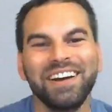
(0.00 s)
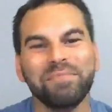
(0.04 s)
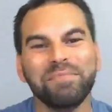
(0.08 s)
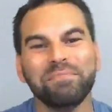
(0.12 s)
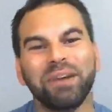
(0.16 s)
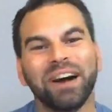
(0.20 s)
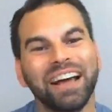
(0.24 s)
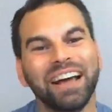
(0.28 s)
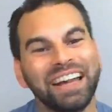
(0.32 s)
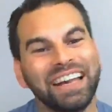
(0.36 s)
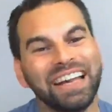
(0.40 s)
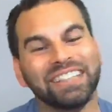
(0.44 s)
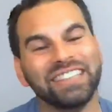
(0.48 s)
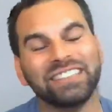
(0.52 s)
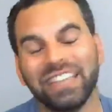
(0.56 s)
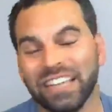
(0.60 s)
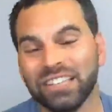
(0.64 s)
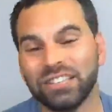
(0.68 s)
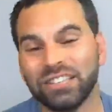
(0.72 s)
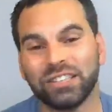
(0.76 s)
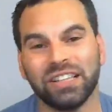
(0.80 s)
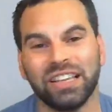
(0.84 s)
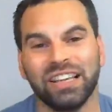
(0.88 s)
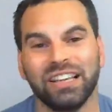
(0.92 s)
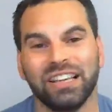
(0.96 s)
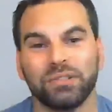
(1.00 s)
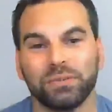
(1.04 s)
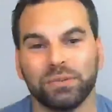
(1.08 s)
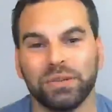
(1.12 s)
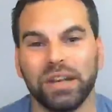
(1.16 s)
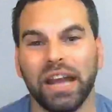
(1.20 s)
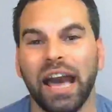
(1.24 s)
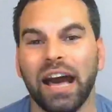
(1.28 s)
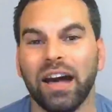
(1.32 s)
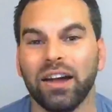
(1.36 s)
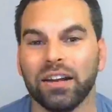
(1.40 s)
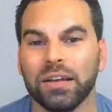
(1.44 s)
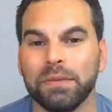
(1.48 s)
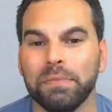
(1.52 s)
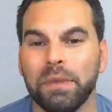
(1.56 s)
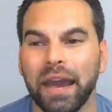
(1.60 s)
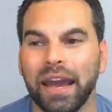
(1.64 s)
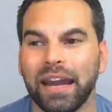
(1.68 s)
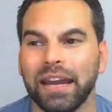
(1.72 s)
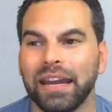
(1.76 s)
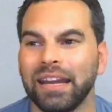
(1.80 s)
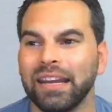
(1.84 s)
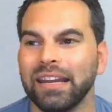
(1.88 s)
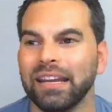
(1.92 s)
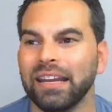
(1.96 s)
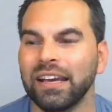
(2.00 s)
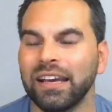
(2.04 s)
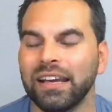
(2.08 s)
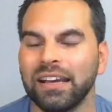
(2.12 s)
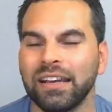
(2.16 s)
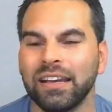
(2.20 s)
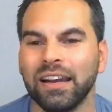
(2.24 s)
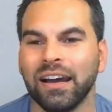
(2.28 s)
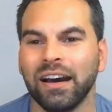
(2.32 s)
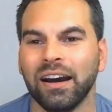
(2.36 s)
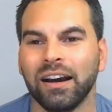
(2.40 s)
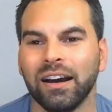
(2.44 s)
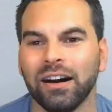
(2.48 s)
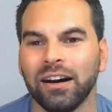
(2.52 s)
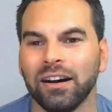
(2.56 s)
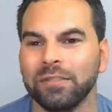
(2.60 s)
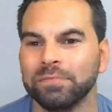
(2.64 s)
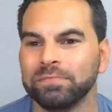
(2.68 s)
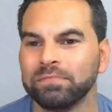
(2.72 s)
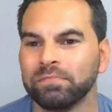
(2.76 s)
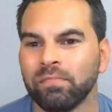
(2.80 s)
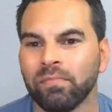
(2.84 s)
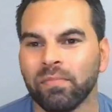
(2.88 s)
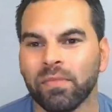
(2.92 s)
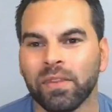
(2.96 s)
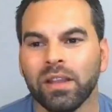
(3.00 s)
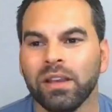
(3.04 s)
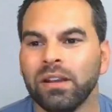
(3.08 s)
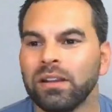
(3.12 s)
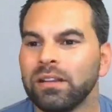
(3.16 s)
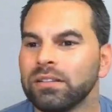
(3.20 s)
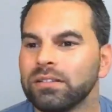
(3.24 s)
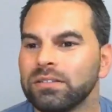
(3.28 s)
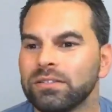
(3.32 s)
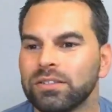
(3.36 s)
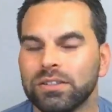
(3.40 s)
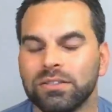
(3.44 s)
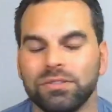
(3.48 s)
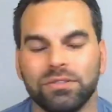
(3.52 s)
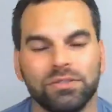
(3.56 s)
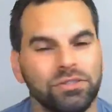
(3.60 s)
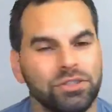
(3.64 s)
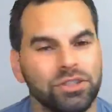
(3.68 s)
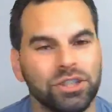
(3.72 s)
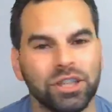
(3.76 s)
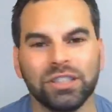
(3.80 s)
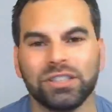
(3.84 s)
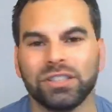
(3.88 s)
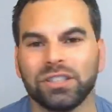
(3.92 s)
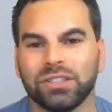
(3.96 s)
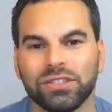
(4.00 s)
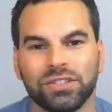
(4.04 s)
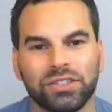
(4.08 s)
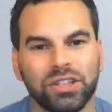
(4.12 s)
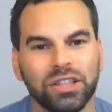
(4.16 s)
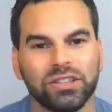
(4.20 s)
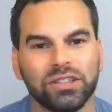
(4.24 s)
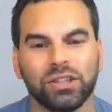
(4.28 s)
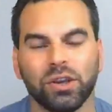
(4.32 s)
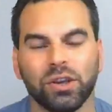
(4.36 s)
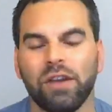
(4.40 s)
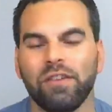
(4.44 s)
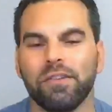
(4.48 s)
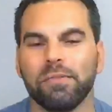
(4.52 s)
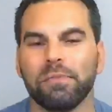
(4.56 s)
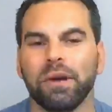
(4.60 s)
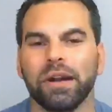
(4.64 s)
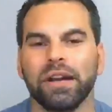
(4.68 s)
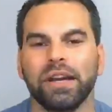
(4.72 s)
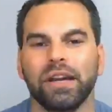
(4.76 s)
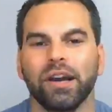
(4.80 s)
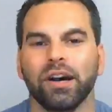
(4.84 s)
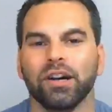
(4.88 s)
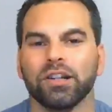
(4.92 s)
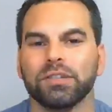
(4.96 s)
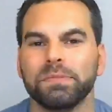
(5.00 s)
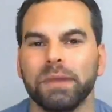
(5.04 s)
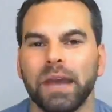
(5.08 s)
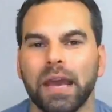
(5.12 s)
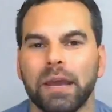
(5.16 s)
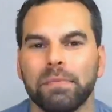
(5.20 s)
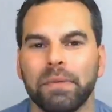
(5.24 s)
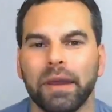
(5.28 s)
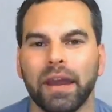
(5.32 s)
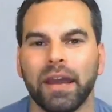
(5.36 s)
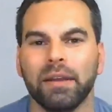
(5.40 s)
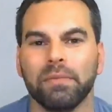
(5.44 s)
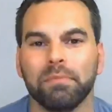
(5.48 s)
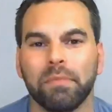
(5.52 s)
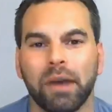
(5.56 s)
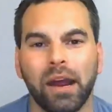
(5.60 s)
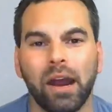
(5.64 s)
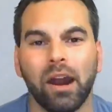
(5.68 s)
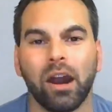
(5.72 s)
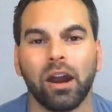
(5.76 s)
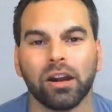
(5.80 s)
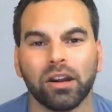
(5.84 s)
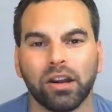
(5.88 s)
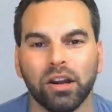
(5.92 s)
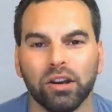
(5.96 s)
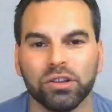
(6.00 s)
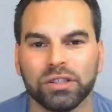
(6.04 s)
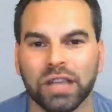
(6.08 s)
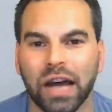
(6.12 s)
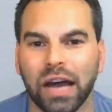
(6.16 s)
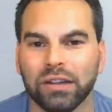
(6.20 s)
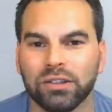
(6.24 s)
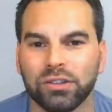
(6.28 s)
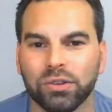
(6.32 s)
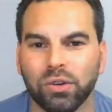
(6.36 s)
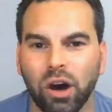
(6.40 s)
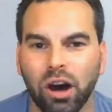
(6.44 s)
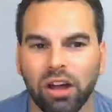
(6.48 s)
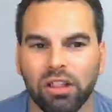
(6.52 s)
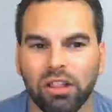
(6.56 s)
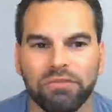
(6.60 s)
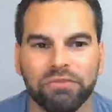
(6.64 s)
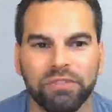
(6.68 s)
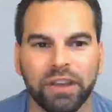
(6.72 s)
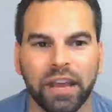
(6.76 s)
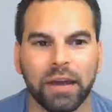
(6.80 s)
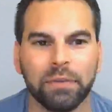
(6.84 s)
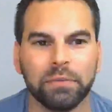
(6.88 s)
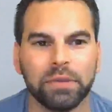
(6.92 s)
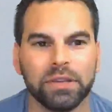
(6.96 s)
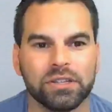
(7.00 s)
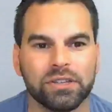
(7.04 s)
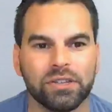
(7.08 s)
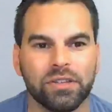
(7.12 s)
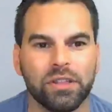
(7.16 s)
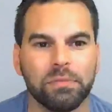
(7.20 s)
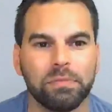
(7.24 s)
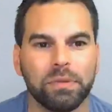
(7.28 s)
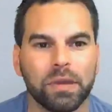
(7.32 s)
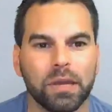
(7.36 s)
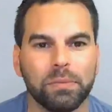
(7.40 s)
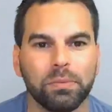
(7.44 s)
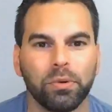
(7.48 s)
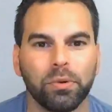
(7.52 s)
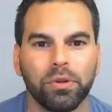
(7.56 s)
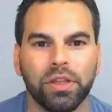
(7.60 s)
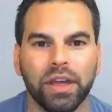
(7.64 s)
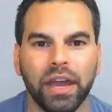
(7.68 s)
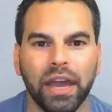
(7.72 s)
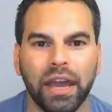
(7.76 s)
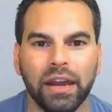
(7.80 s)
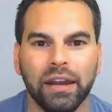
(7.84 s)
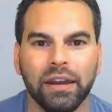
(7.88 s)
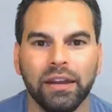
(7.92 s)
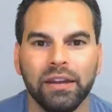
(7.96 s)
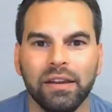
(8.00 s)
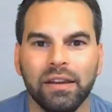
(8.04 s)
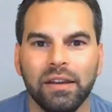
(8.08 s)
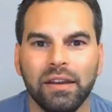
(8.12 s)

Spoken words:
But it's reality, man. And just so everybody knows, man, my heart goes out to all the families of the people that